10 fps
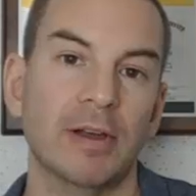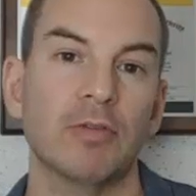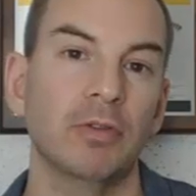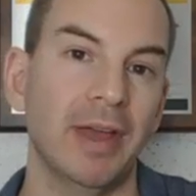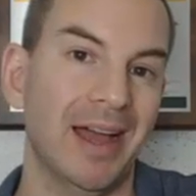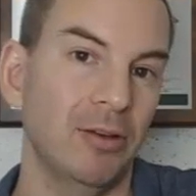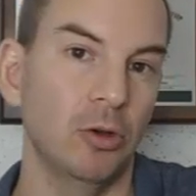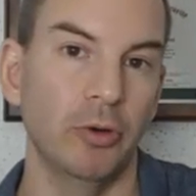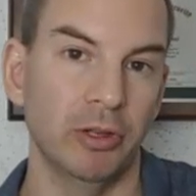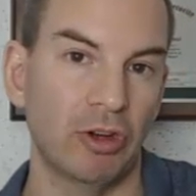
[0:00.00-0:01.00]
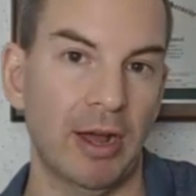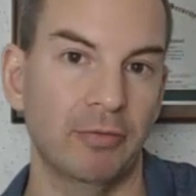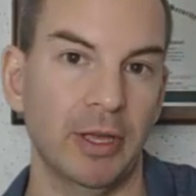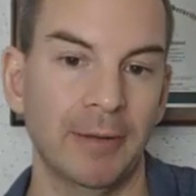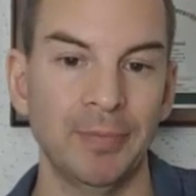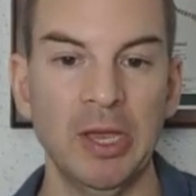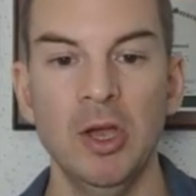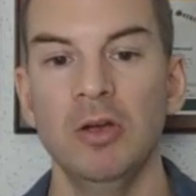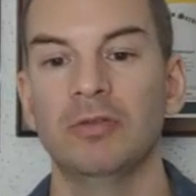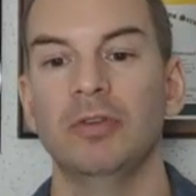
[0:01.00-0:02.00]
So that's for the outgoing traffic.
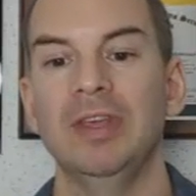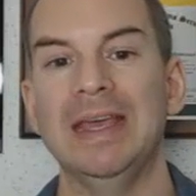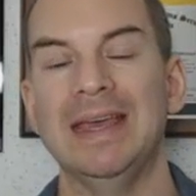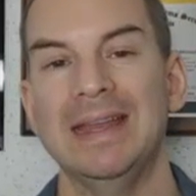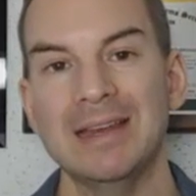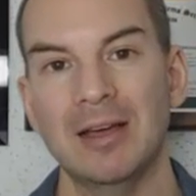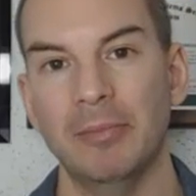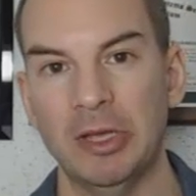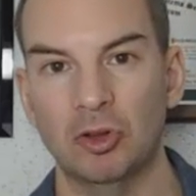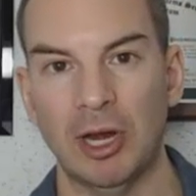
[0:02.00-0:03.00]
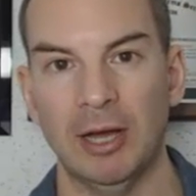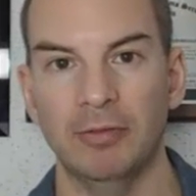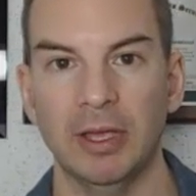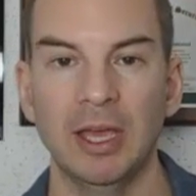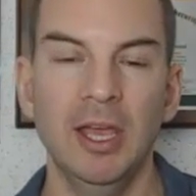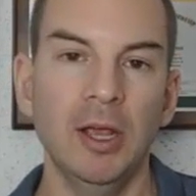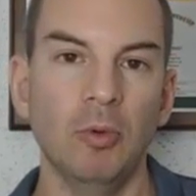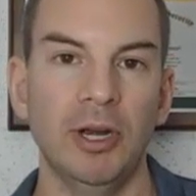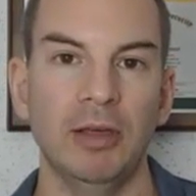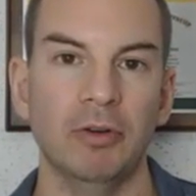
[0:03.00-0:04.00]
For the incoming traffic,
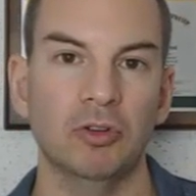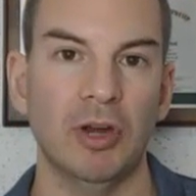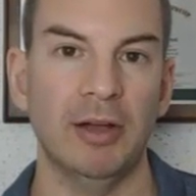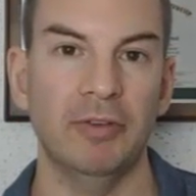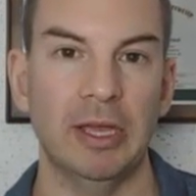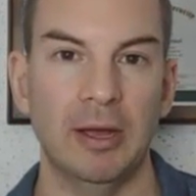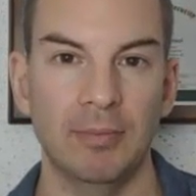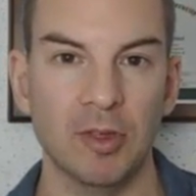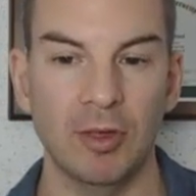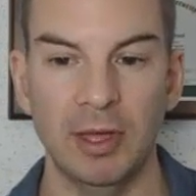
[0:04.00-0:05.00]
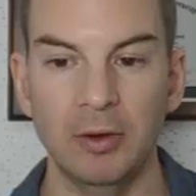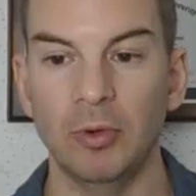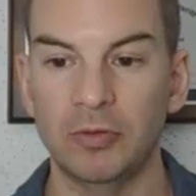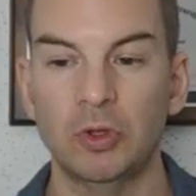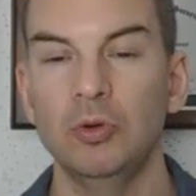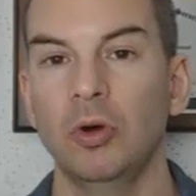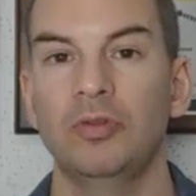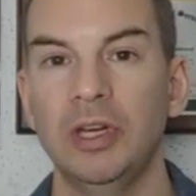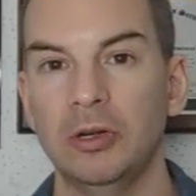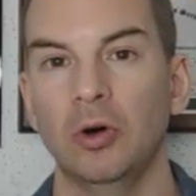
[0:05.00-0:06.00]
whenever traffic comes in with
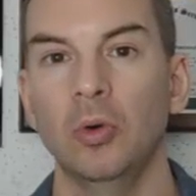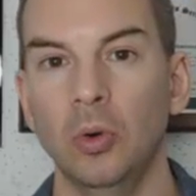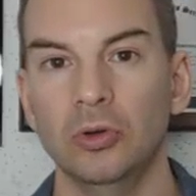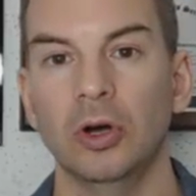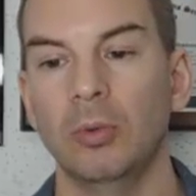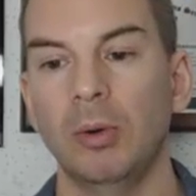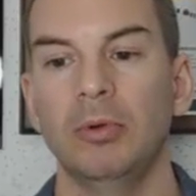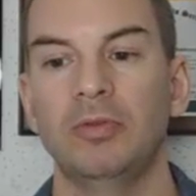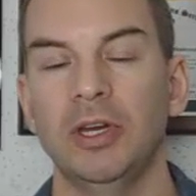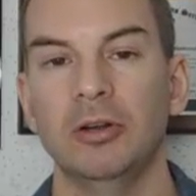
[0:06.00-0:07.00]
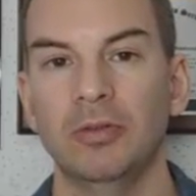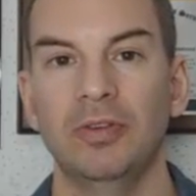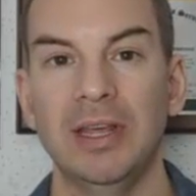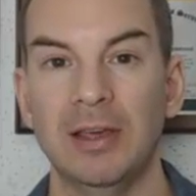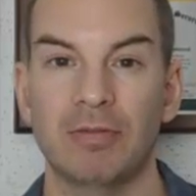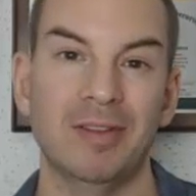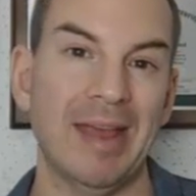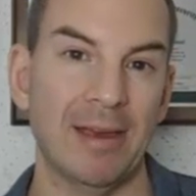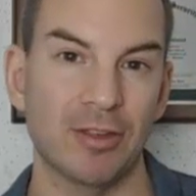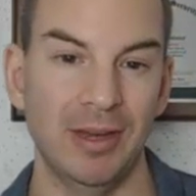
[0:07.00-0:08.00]
203.0.113.3 is the
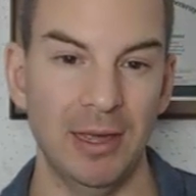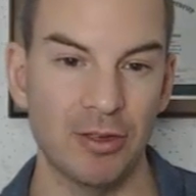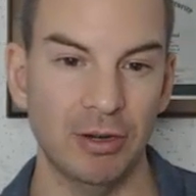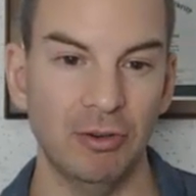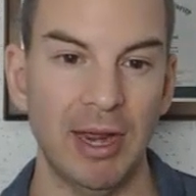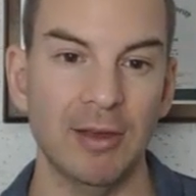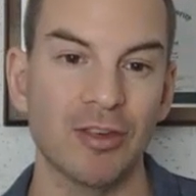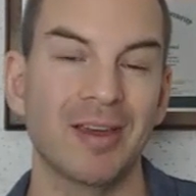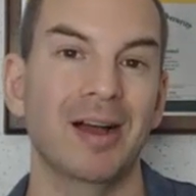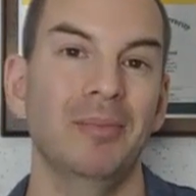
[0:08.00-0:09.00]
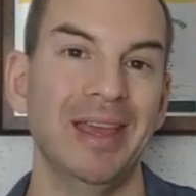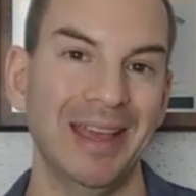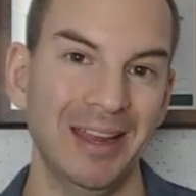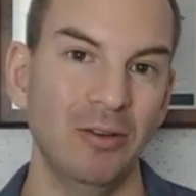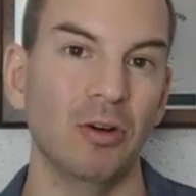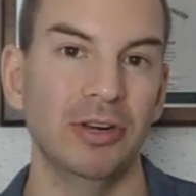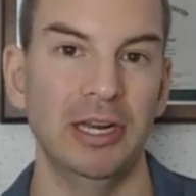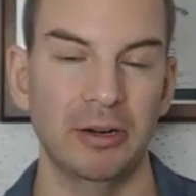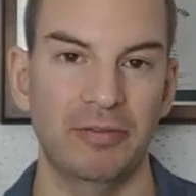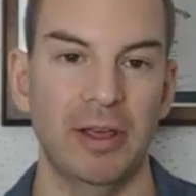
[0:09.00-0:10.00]
destination address coming in
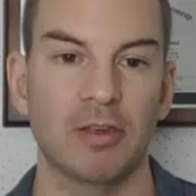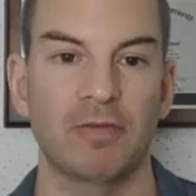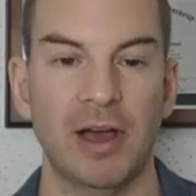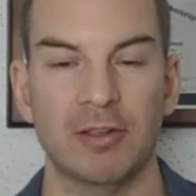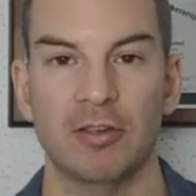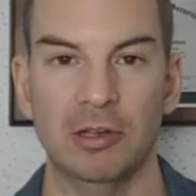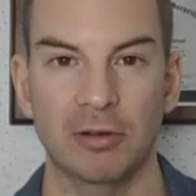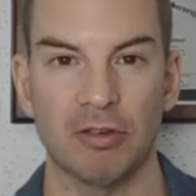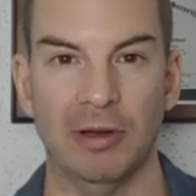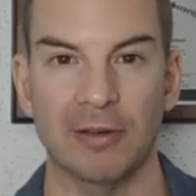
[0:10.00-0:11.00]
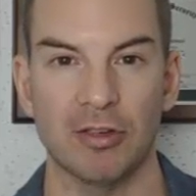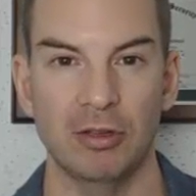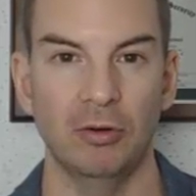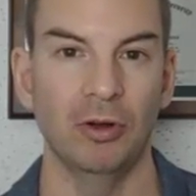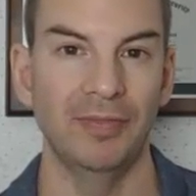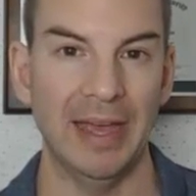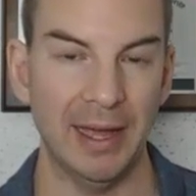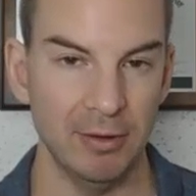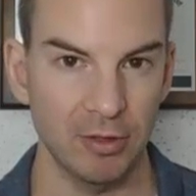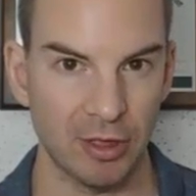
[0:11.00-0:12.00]
on interface fast 0 slash 0 on
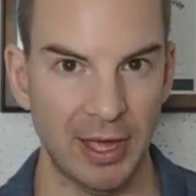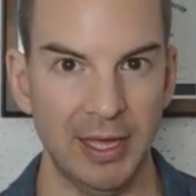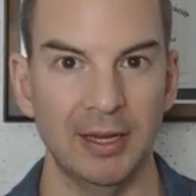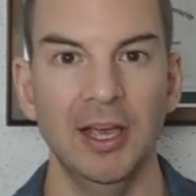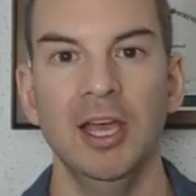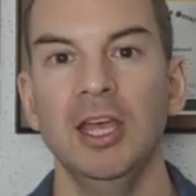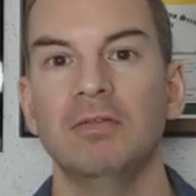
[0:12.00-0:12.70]
the outside,